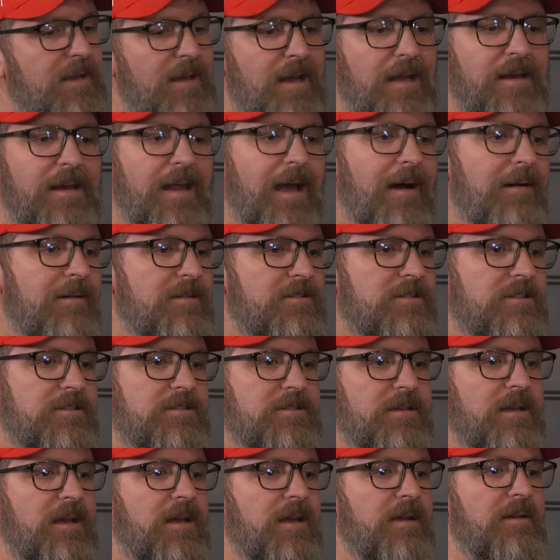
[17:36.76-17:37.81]
And now it's
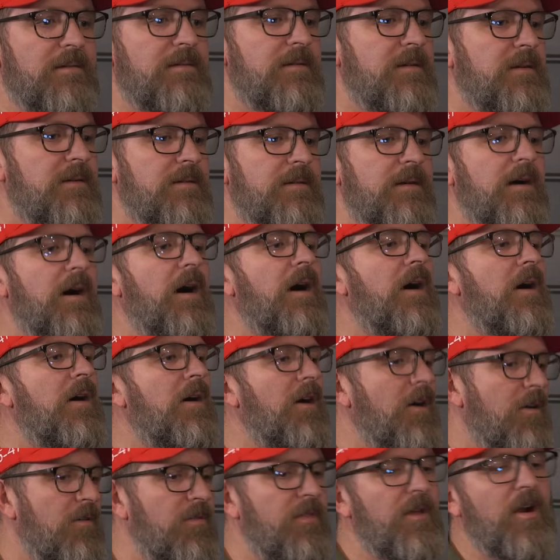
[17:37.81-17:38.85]
just like,
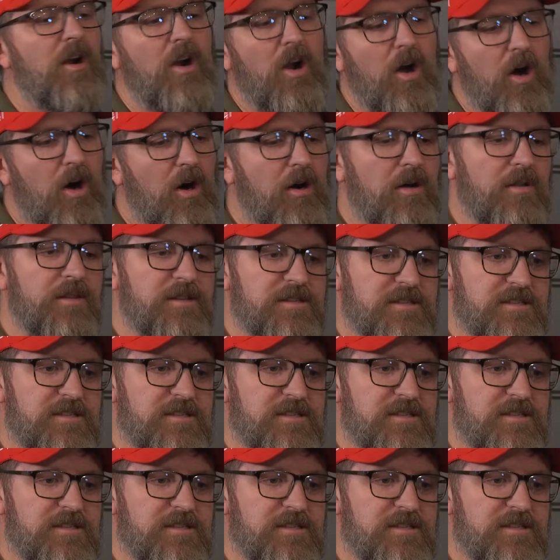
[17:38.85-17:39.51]
oh, they're all the